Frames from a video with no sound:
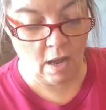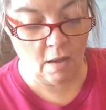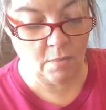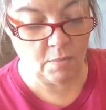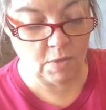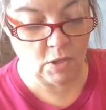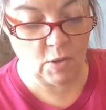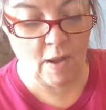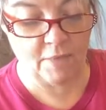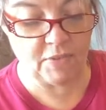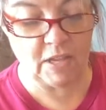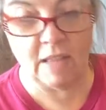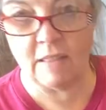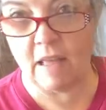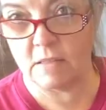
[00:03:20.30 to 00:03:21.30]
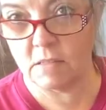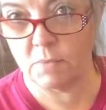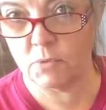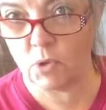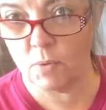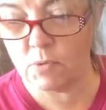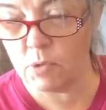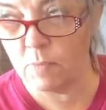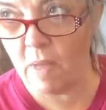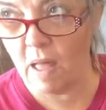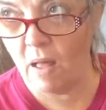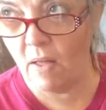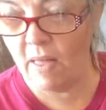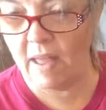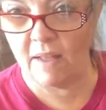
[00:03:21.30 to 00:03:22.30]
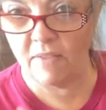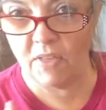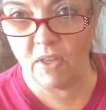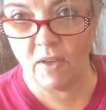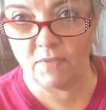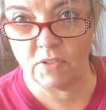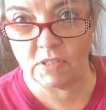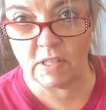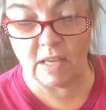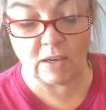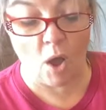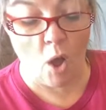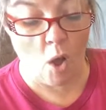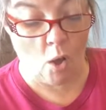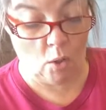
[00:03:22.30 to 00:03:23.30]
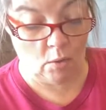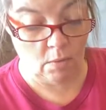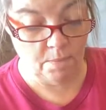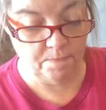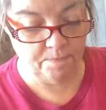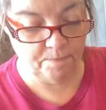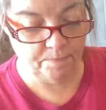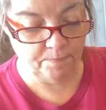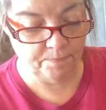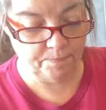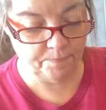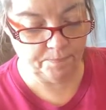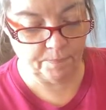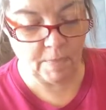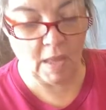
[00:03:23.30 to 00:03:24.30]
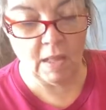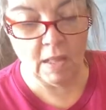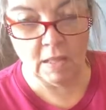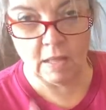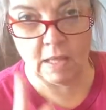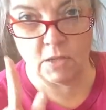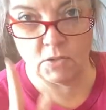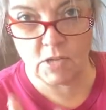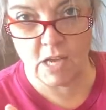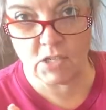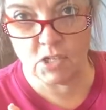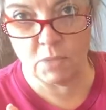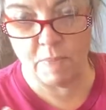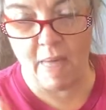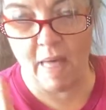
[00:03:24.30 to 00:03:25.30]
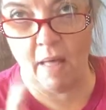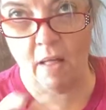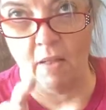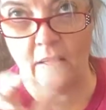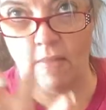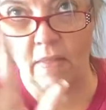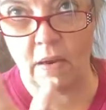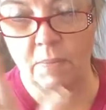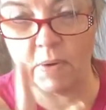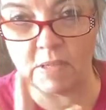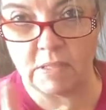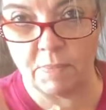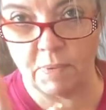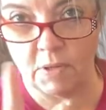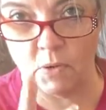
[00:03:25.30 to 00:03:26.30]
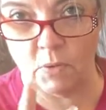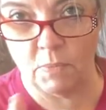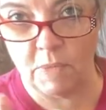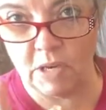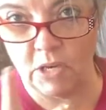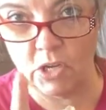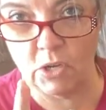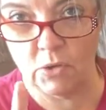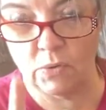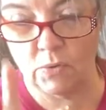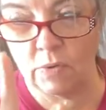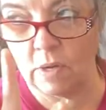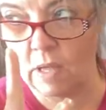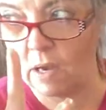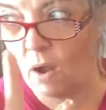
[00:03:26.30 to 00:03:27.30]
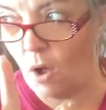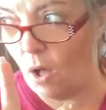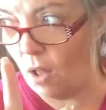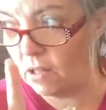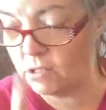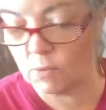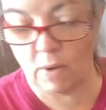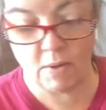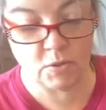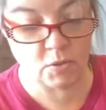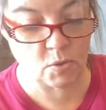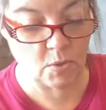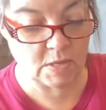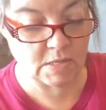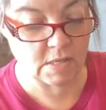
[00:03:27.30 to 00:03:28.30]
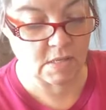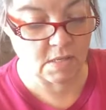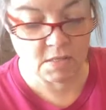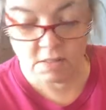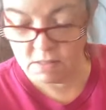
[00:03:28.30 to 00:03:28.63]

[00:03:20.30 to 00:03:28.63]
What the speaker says: you have to hit that subscription bell, and I think you have to select all. Like you touch the bell and then it brings up a little menu, and all is one of the choices.